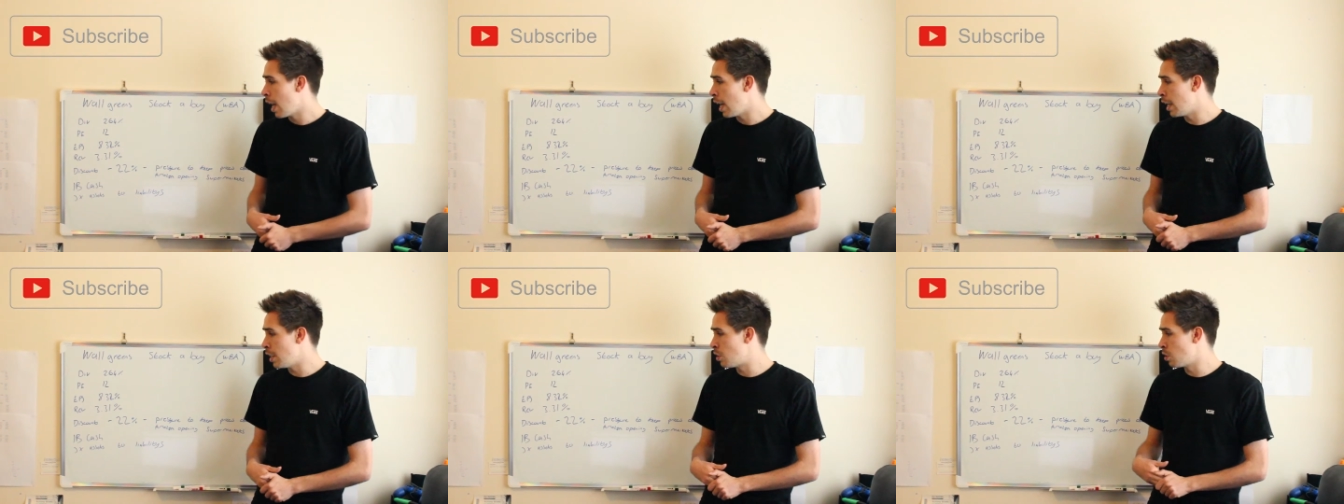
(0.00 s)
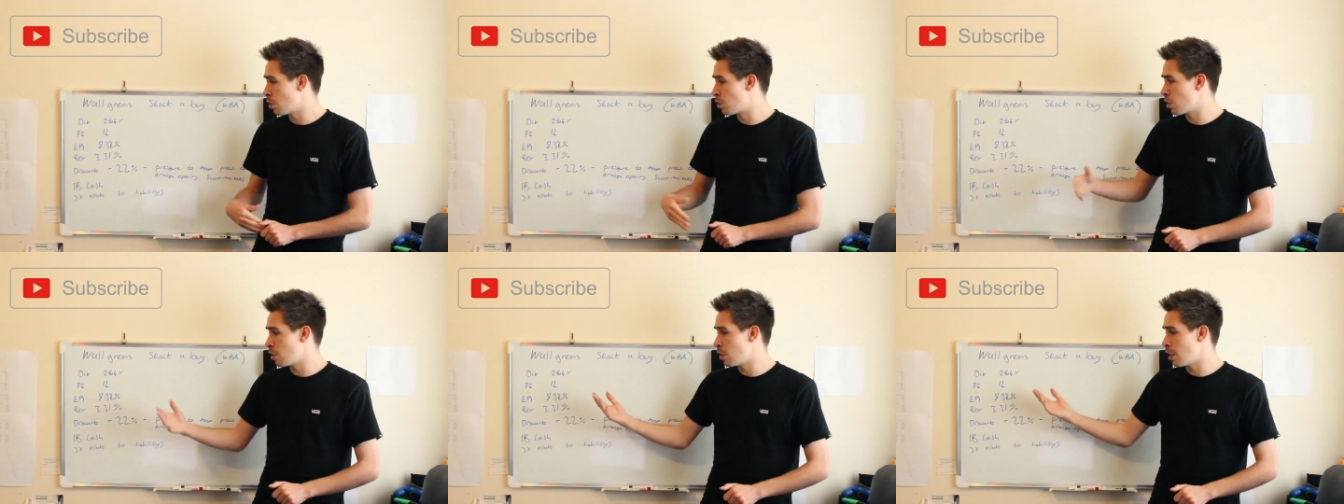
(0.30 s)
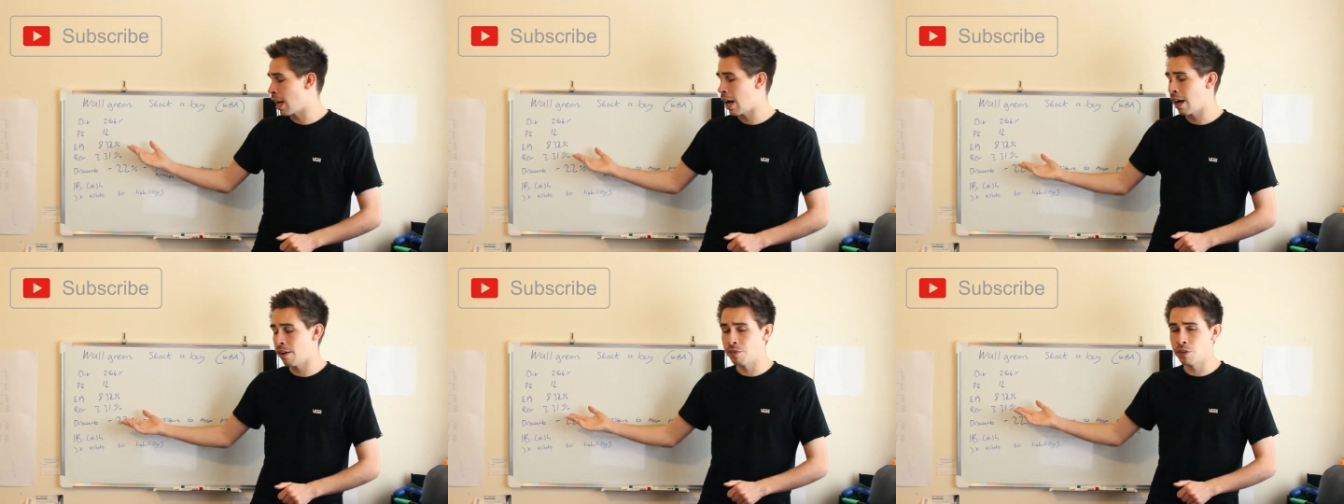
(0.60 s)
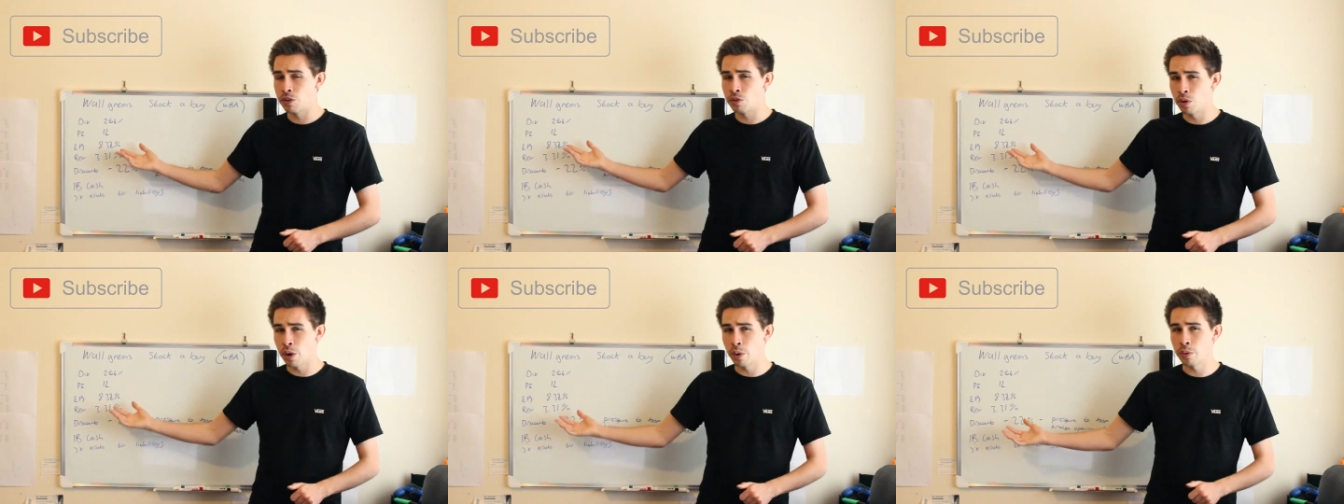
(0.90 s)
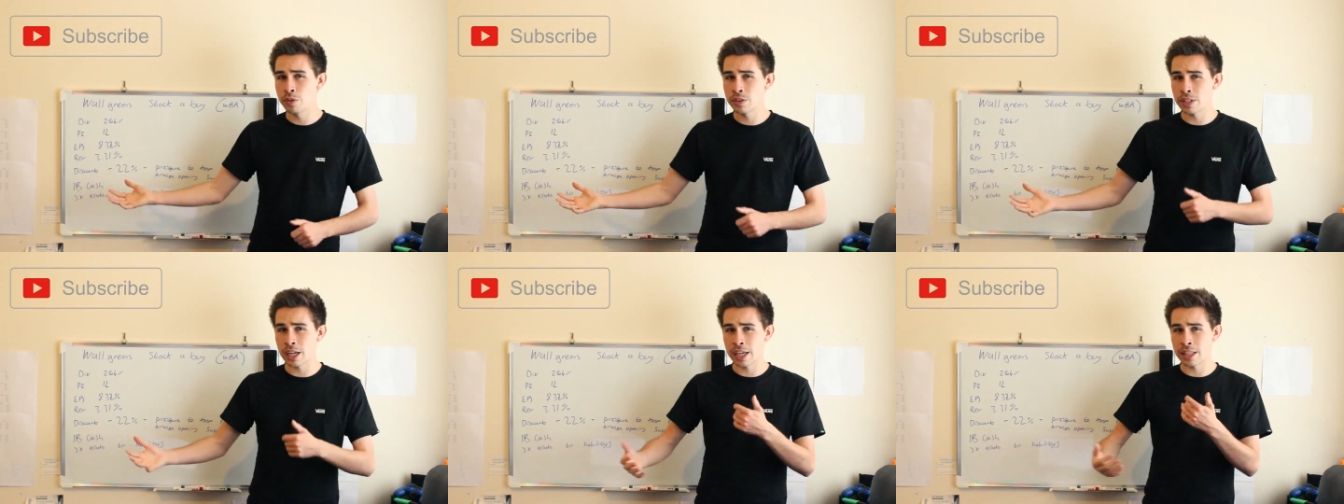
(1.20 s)
It just doesn't have the
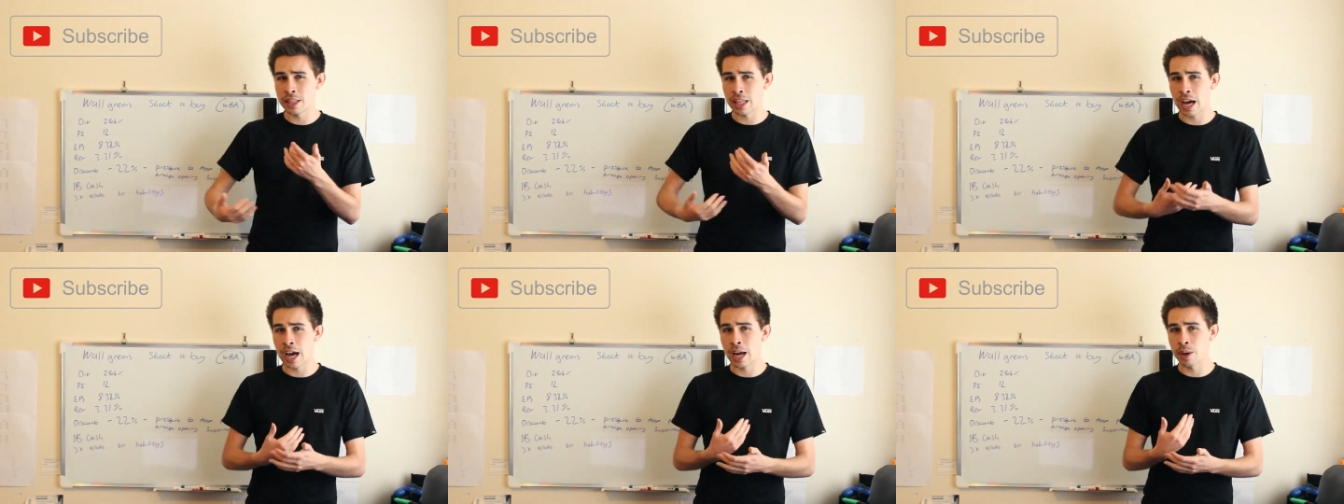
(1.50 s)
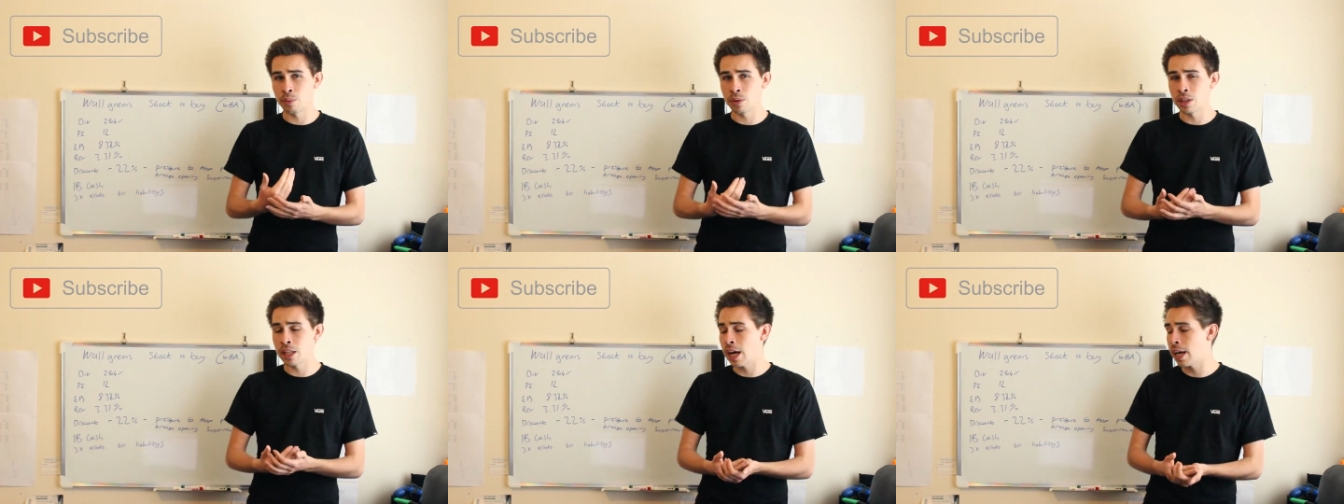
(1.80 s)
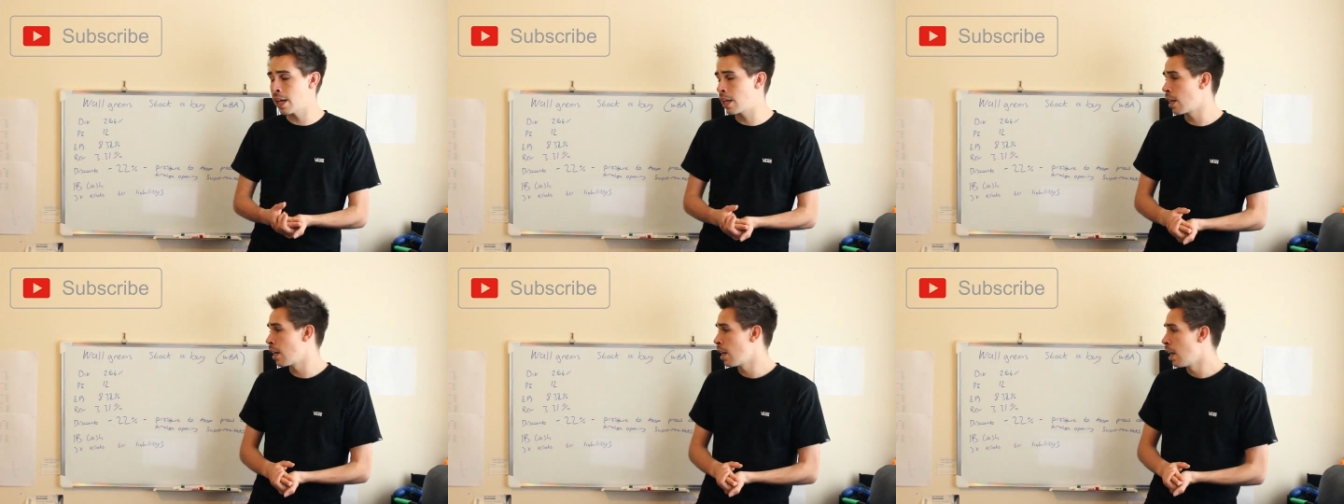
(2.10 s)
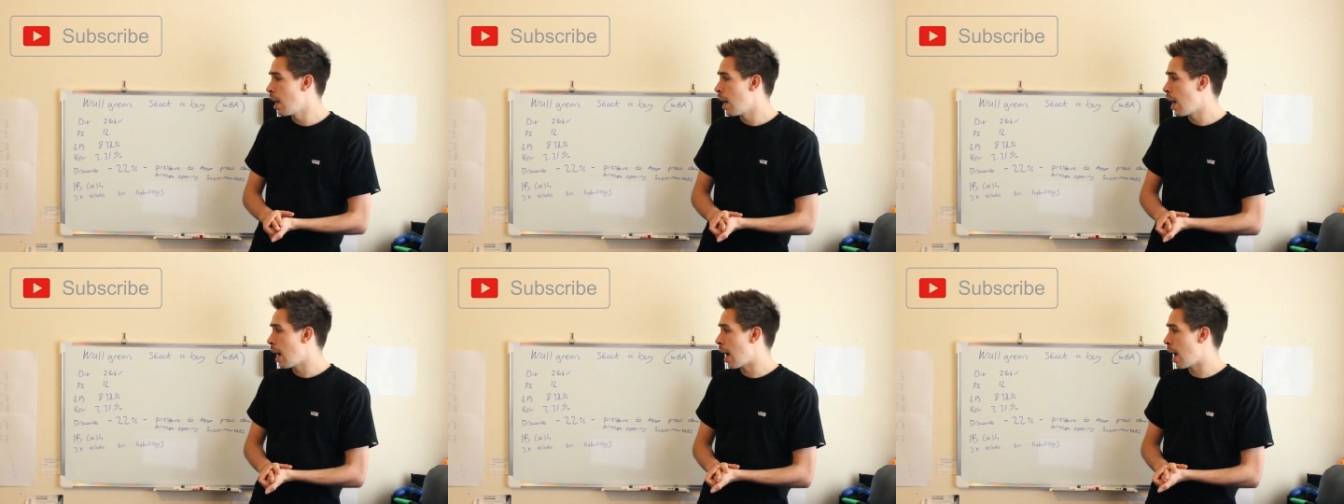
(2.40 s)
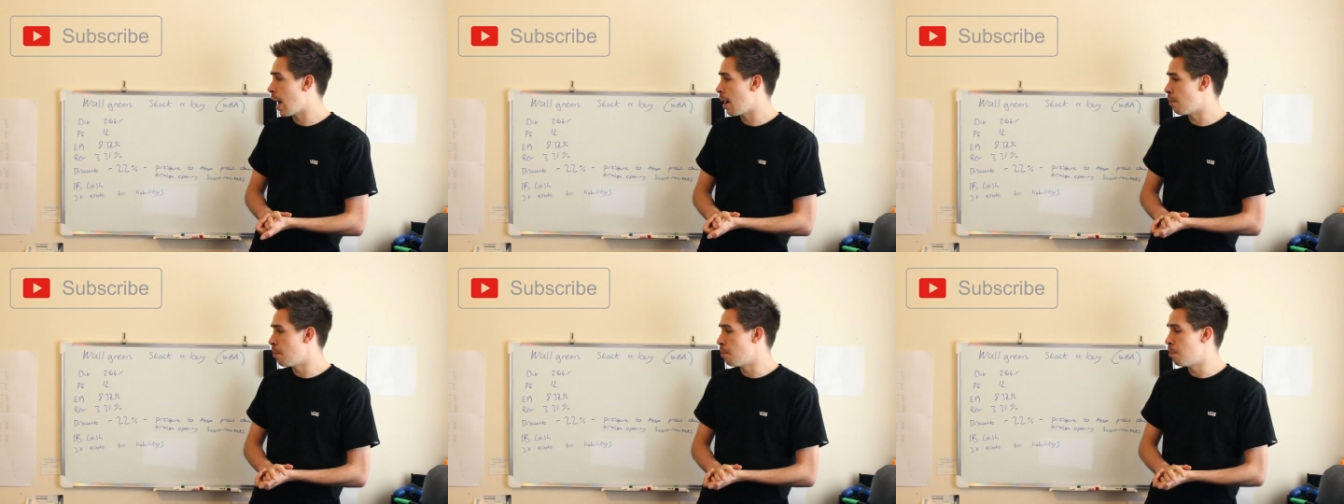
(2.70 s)
growth side that I would like.
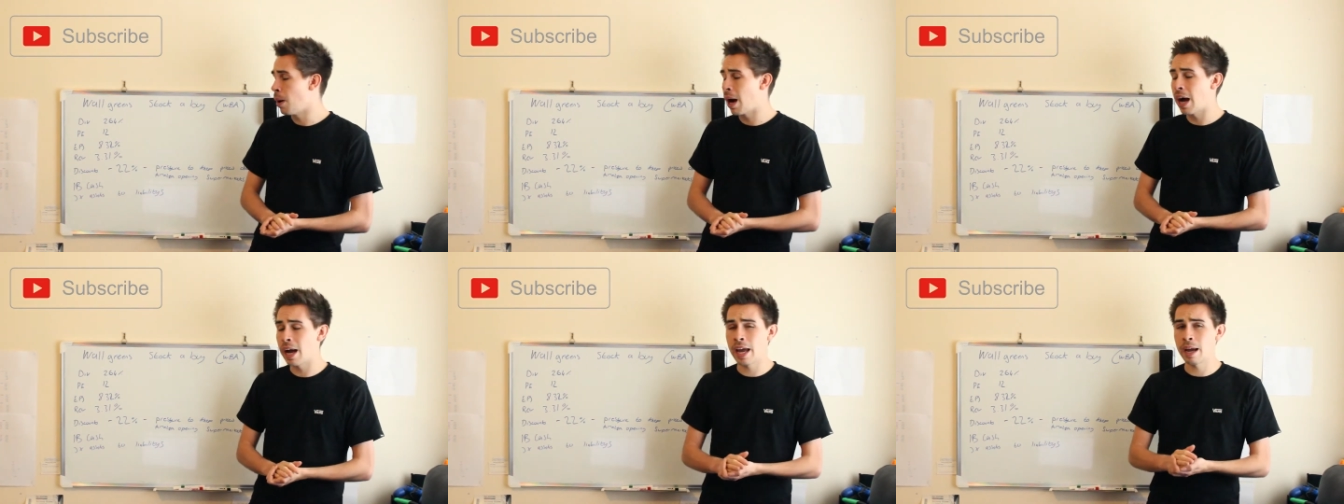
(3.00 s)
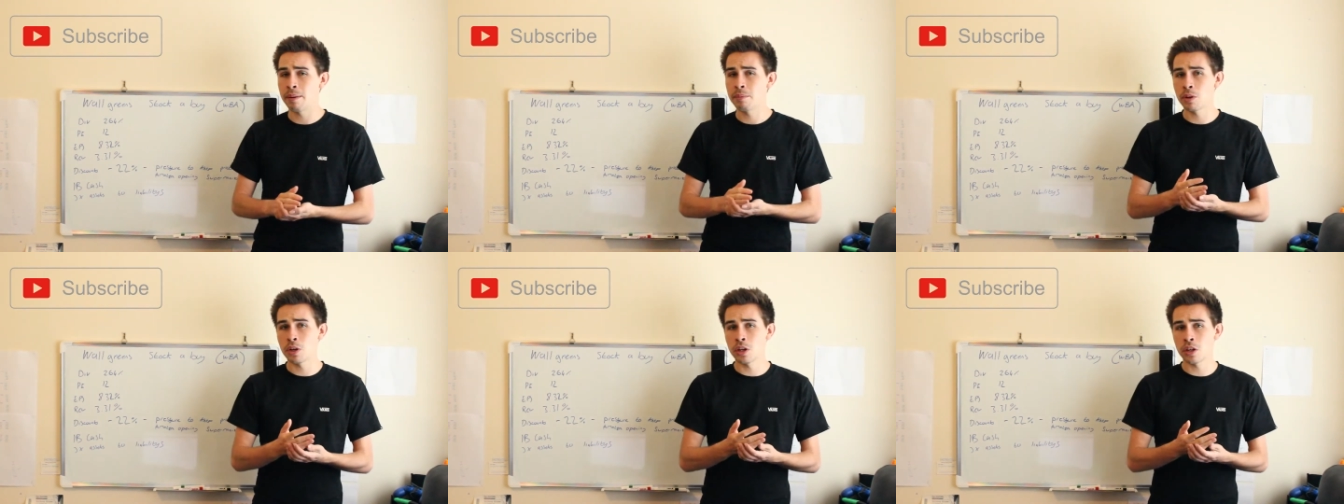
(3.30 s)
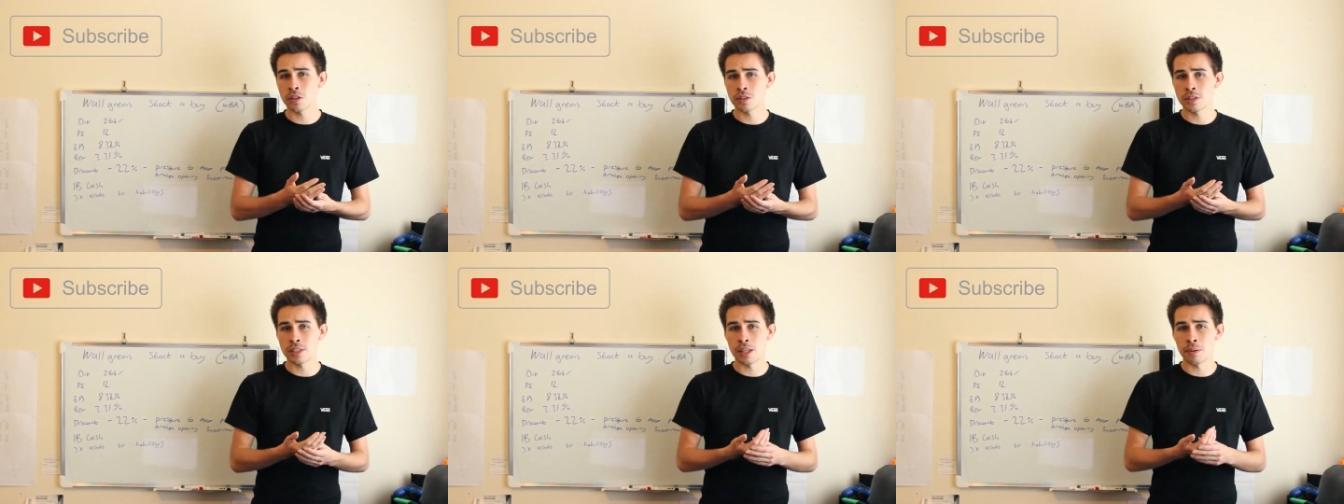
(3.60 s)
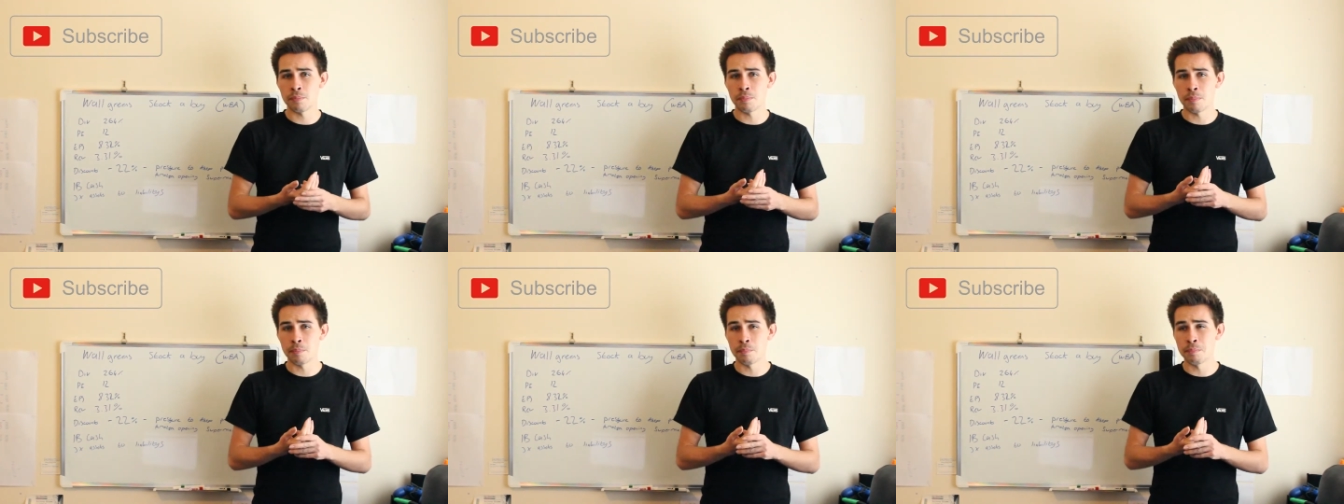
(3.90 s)
Um, but I am going to consider